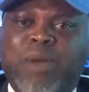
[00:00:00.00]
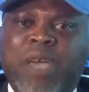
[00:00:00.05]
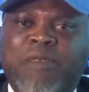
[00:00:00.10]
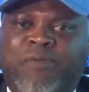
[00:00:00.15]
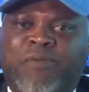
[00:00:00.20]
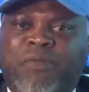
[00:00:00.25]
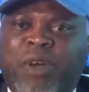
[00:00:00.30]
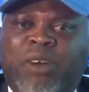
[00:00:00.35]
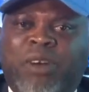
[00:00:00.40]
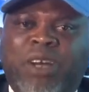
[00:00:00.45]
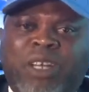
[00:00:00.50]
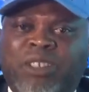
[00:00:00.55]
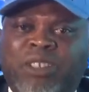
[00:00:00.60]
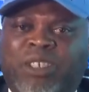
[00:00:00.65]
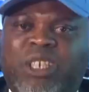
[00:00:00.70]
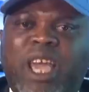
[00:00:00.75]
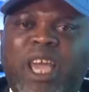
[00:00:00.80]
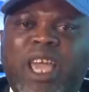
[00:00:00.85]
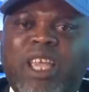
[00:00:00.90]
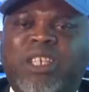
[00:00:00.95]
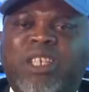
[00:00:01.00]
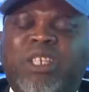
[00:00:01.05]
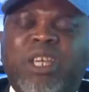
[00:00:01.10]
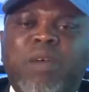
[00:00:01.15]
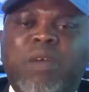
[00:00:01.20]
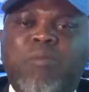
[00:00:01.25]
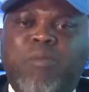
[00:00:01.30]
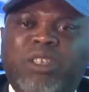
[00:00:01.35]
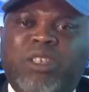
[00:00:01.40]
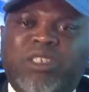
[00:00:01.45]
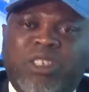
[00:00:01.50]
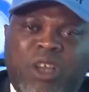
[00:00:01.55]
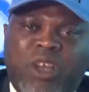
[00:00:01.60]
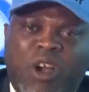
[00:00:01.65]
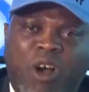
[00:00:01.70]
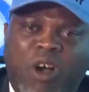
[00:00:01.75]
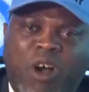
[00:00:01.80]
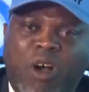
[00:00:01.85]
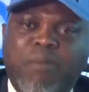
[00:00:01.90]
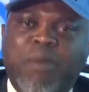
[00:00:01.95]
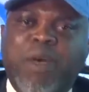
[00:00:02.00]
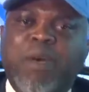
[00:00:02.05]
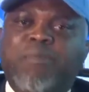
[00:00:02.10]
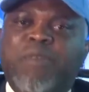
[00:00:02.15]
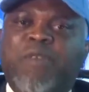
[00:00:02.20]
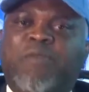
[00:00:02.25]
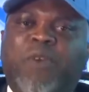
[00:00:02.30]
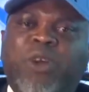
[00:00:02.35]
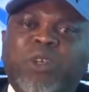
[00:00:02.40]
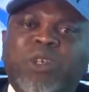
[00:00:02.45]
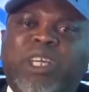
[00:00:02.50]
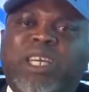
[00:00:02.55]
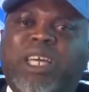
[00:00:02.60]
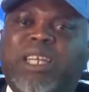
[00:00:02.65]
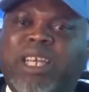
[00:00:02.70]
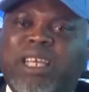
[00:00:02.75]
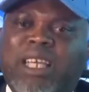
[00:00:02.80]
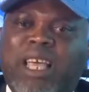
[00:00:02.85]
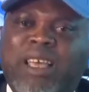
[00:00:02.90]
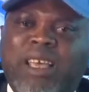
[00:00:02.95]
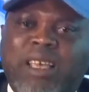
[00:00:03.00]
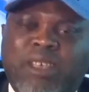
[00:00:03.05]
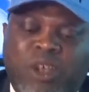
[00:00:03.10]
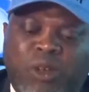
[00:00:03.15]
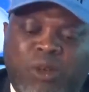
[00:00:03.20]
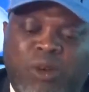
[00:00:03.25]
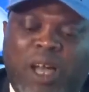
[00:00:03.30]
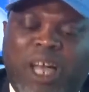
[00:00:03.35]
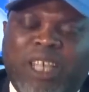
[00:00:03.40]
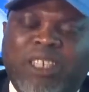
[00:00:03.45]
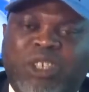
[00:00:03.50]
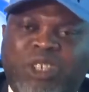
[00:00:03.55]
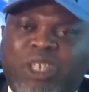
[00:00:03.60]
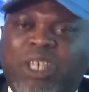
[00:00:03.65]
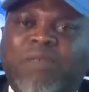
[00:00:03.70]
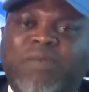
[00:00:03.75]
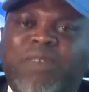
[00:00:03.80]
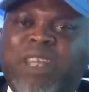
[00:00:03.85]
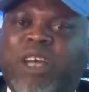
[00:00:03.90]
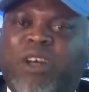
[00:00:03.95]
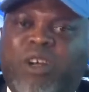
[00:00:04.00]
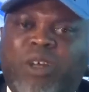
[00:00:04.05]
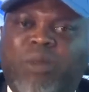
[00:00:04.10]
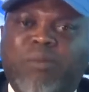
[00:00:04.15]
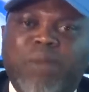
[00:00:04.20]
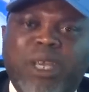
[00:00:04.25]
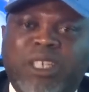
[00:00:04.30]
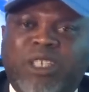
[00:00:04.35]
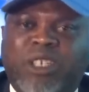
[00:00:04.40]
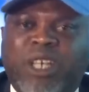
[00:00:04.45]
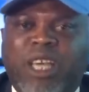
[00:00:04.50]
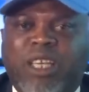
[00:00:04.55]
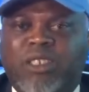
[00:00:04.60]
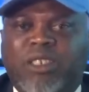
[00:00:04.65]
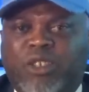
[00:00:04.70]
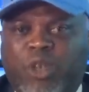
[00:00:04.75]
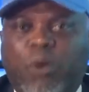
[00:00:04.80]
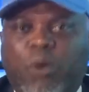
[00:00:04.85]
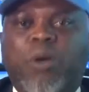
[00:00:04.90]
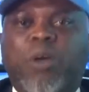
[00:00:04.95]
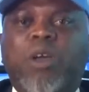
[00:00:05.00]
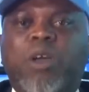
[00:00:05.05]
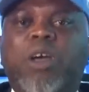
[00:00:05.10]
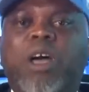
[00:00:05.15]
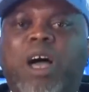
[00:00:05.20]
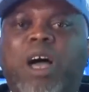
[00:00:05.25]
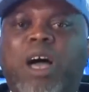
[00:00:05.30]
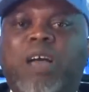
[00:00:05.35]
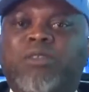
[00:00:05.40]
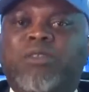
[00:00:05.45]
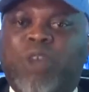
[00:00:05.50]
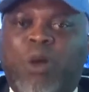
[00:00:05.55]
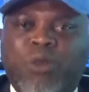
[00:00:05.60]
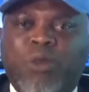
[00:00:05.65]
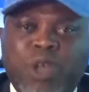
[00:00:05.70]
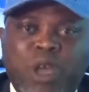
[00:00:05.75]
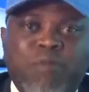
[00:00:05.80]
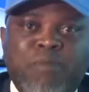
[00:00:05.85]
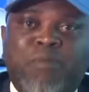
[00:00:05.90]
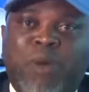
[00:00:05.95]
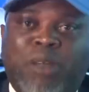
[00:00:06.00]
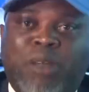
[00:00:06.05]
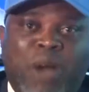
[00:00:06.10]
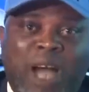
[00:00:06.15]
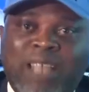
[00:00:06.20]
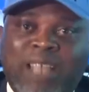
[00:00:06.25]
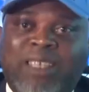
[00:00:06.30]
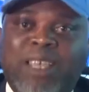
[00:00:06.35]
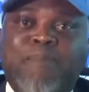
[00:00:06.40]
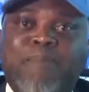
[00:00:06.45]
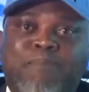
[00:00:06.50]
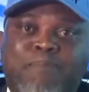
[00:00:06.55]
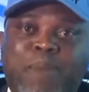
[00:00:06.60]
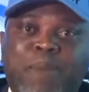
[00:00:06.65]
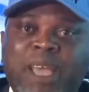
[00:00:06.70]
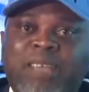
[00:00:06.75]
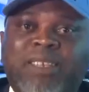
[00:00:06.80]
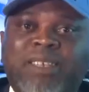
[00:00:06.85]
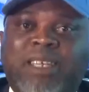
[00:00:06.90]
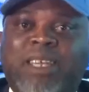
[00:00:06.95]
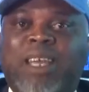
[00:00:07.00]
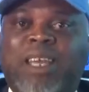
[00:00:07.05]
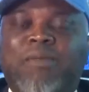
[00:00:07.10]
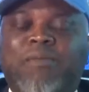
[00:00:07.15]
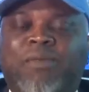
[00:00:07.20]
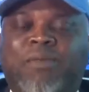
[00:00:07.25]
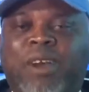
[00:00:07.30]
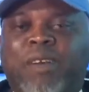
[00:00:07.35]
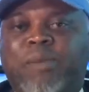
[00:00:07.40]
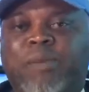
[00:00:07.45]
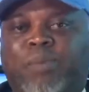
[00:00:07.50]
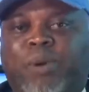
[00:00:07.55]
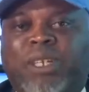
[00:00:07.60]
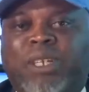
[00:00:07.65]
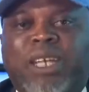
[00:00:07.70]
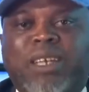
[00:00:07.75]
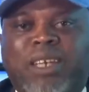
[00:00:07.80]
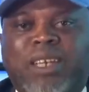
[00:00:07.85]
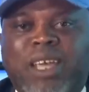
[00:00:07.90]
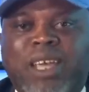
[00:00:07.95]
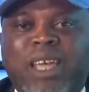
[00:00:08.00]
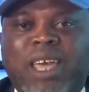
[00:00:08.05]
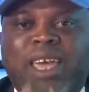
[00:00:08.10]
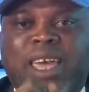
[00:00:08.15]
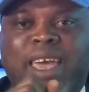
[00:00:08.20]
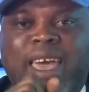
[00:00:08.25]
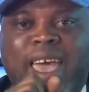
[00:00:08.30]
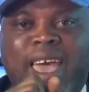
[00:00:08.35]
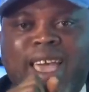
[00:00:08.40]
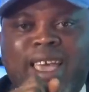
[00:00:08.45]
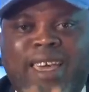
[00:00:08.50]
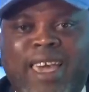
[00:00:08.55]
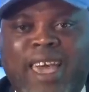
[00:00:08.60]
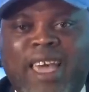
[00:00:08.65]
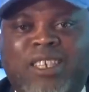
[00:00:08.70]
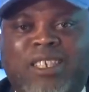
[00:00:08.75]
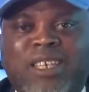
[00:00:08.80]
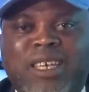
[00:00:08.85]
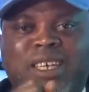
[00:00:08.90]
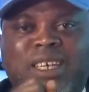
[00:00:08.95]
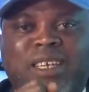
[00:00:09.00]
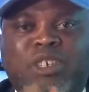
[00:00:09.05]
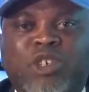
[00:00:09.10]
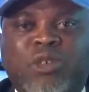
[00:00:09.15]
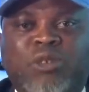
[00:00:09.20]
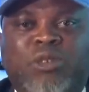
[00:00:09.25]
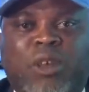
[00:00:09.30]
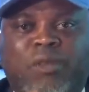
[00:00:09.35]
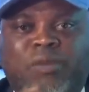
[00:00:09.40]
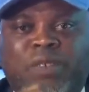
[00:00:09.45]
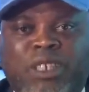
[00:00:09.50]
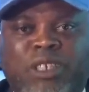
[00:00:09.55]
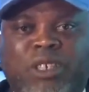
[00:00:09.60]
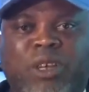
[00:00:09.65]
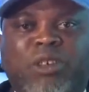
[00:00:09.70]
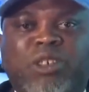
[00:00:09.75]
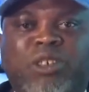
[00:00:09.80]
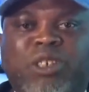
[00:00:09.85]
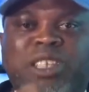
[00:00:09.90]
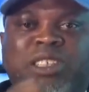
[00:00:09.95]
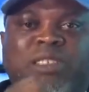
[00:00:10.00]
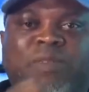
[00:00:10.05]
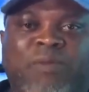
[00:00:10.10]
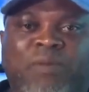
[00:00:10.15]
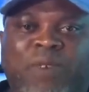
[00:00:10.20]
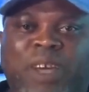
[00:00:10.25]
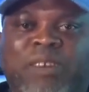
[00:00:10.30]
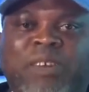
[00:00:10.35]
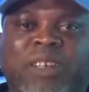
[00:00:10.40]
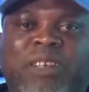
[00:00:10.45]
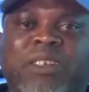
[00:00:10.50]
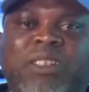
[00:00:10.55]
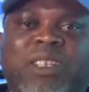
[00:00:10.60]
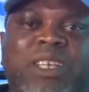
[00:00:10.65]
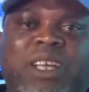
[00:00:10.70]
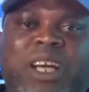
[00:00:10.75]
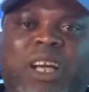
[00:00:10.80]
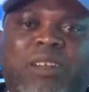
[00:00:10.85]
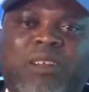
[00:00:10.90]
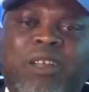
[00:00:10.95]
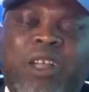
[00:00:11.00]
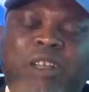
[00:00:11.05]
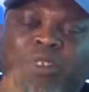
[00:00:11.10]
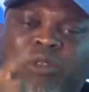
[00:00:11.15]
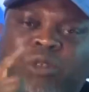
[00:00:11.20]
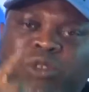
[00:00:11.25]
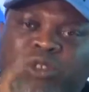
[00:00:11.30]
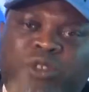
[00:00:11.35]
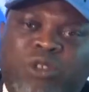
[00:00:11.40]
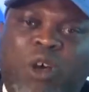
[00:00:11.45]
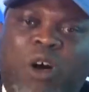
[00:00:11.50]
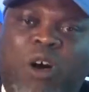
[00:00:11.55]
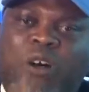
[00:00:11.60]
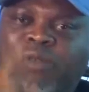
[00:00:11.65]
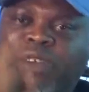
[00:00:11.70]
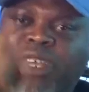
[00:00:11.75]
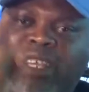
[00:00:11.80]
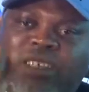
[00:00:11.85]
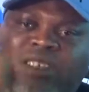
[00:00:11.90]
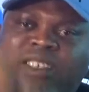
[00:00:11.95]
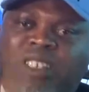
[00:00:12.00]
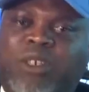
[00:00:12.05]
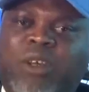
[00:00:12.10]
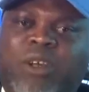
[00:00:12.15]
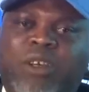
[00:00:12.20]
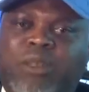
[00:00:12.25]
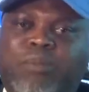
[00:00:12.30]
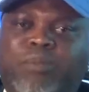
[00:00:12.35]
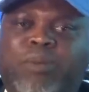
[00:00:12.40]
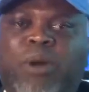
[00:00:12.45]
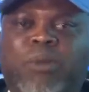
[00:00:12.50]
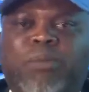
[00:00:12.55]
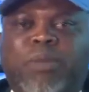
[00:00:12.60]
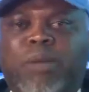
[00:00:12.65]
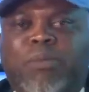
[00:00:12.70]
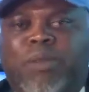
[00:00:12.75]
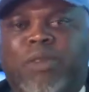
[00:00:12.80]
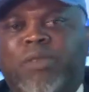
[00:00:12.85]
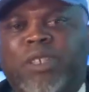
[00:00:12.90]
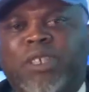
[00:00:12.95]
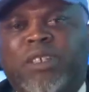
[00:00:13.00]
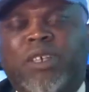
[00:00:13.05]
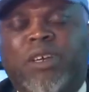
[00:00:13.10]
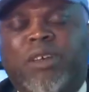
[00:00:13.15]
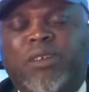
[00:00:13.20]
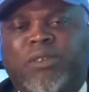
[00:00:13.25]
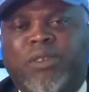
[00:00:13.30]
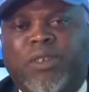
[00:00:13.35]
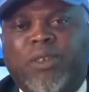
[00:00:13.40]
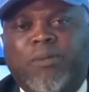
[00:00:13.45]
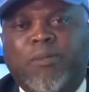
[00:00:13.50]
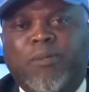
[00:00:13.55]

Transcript: behavioral change must come before you can, you know, achieve the economic change. So, but I think basically and very importantly, engaging the youth of this country is very critical to solving the security problem of this country.